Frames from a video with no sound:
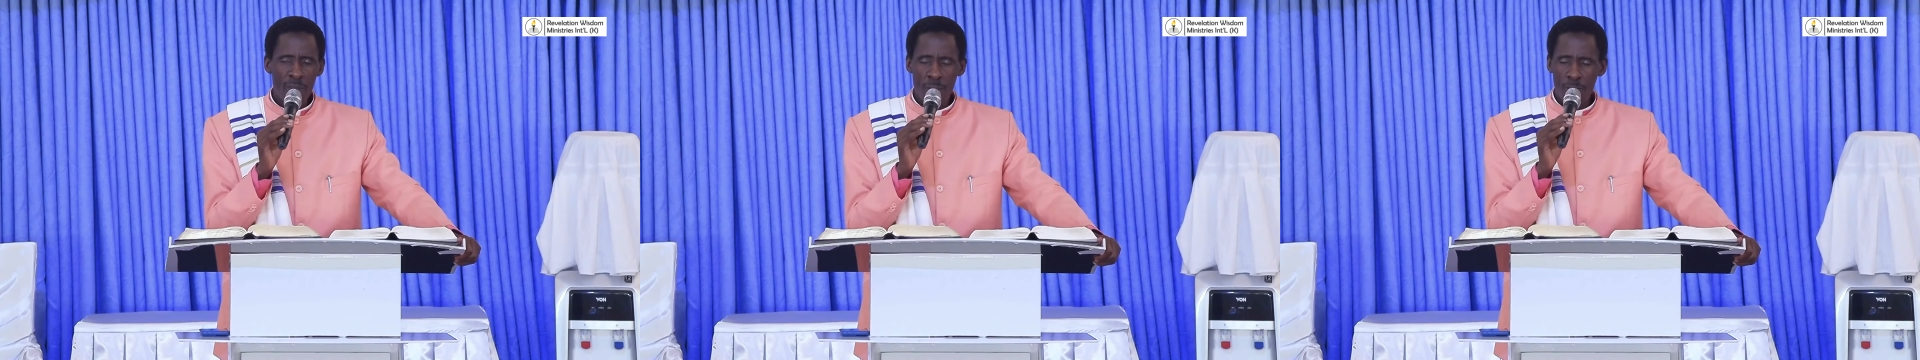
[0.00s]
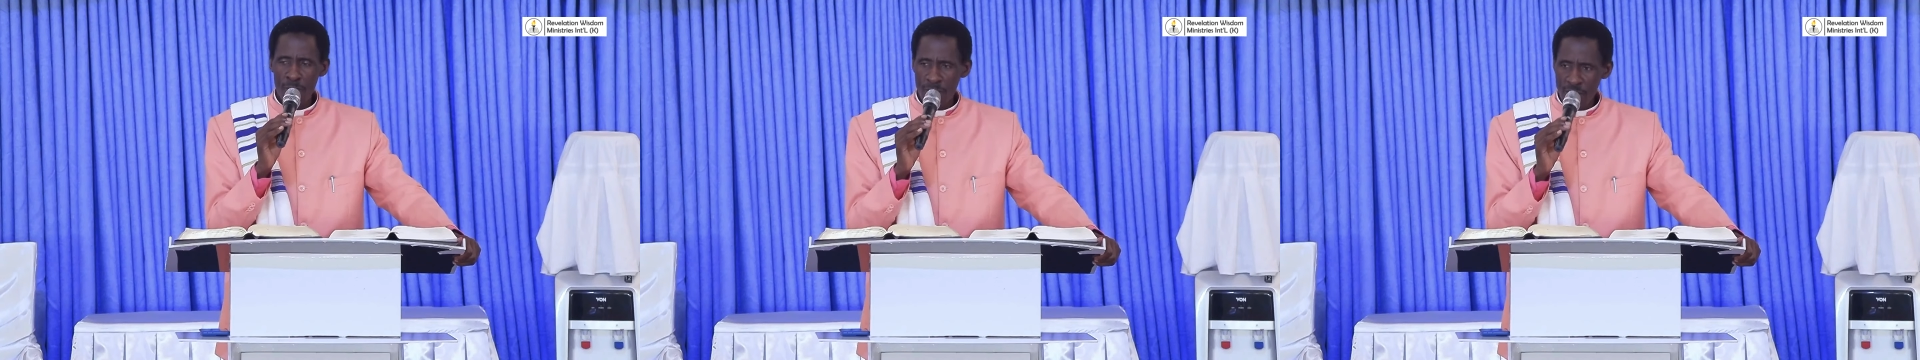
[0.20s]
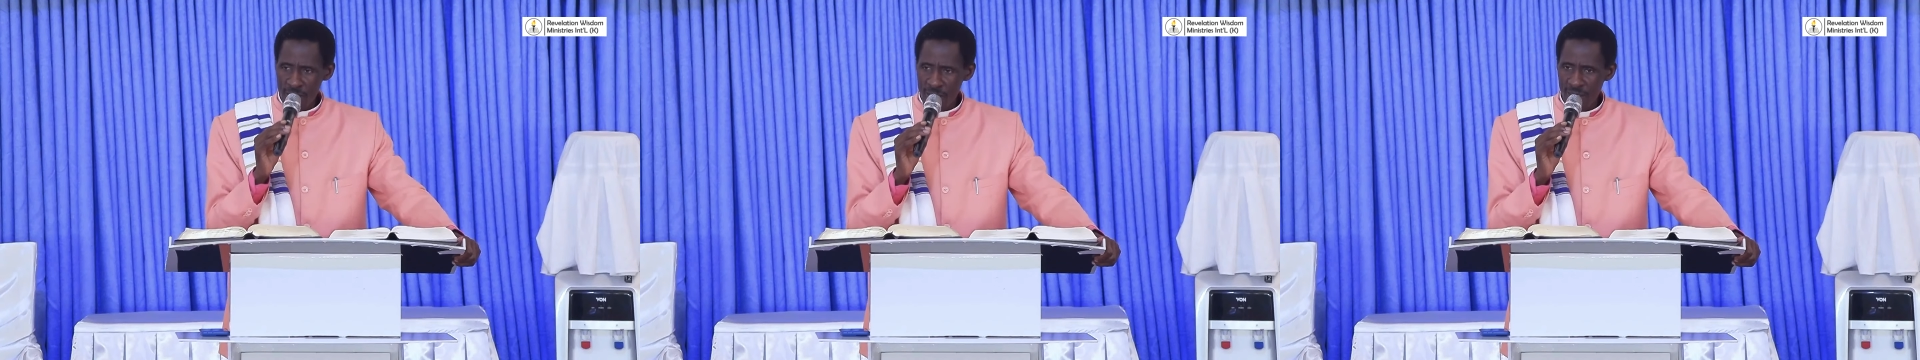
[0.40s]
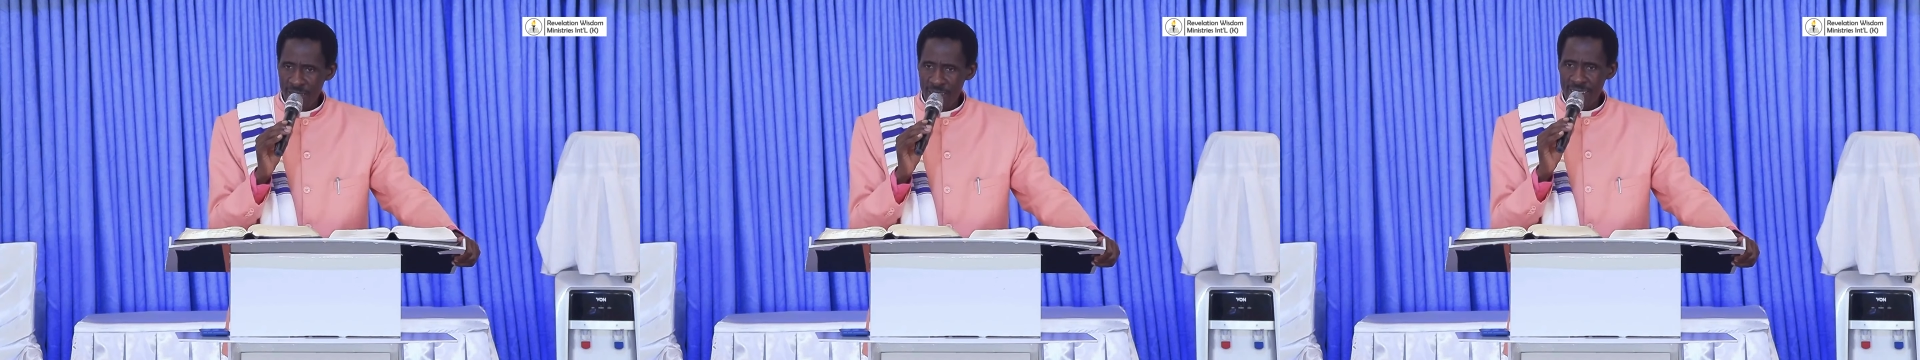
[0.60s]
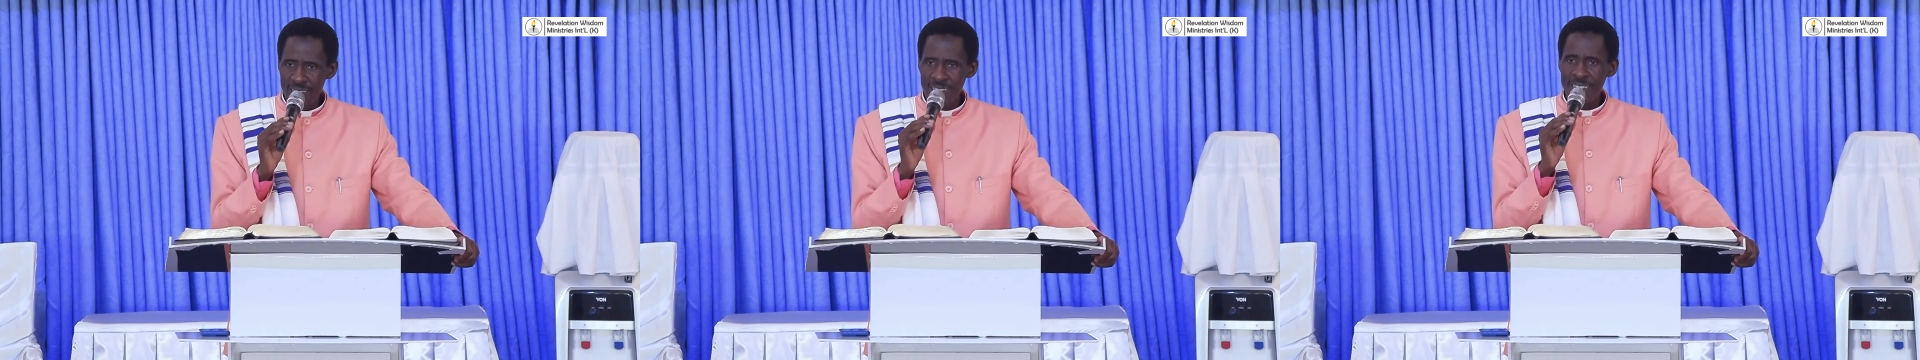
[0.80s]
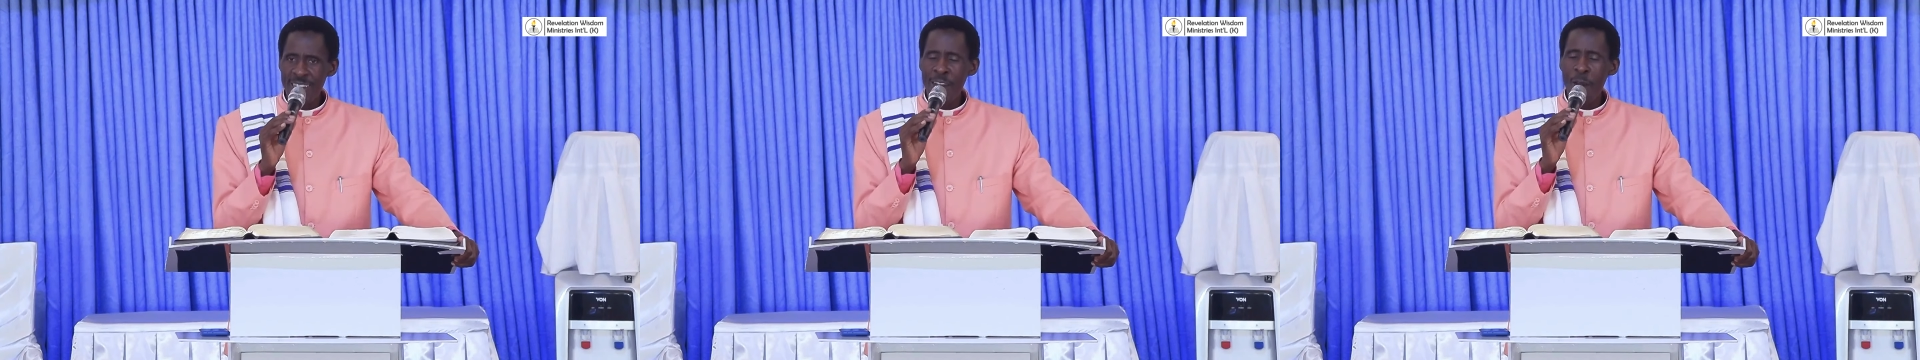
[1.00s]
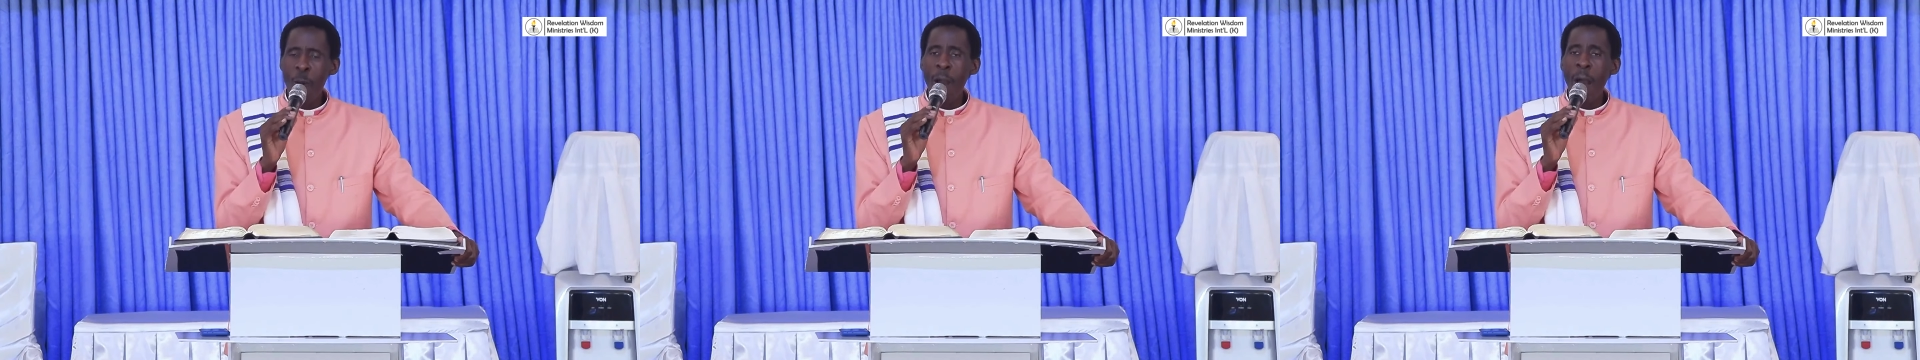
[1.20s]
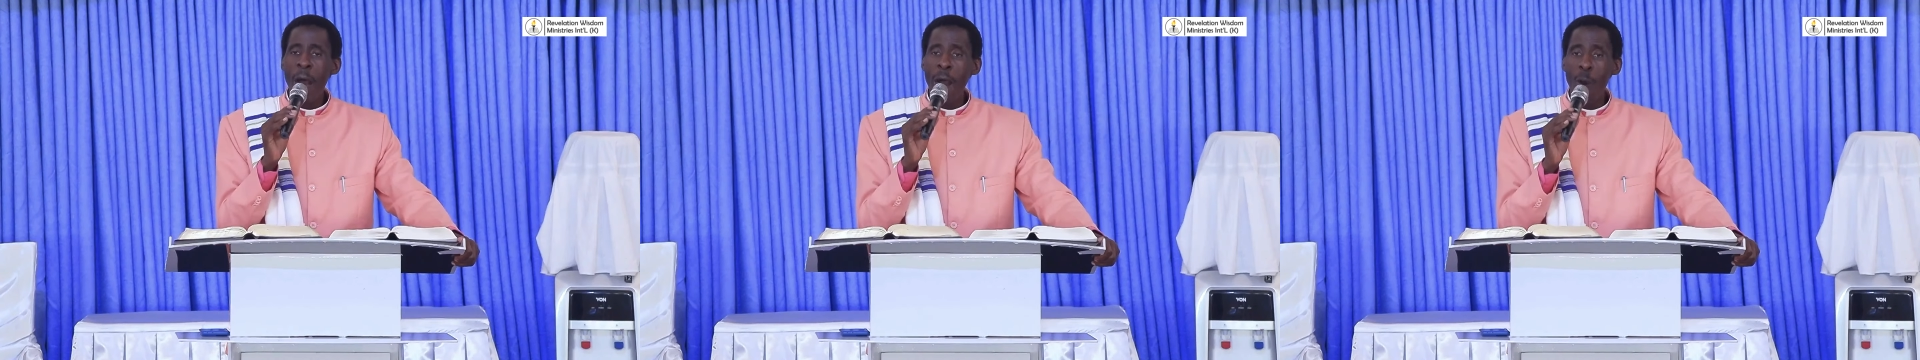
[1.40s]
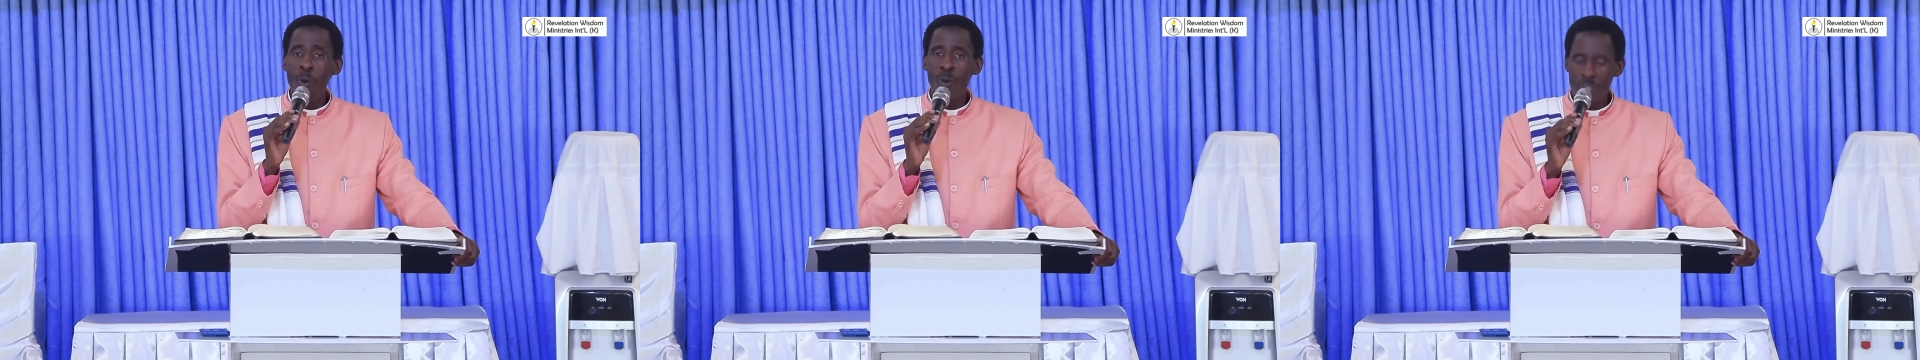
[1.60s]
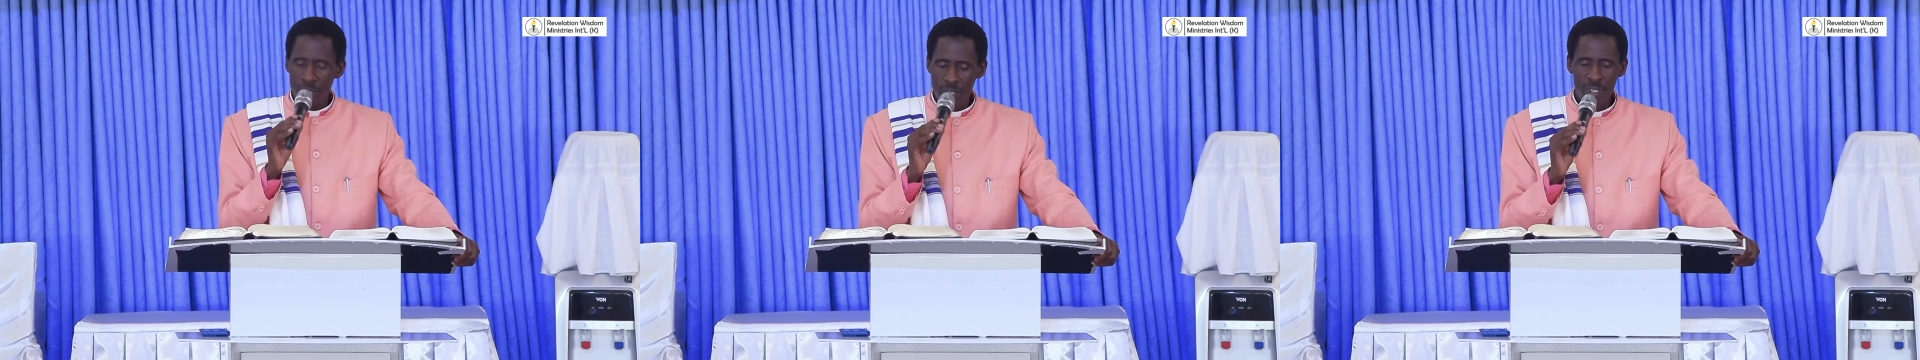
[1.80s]
a president that is now
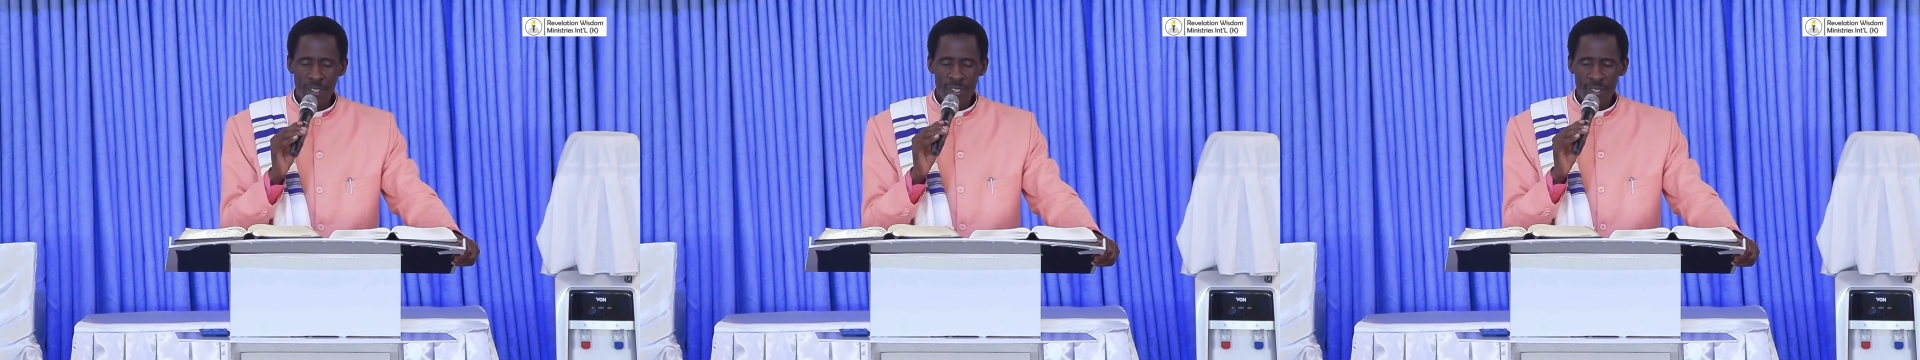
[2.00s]
out,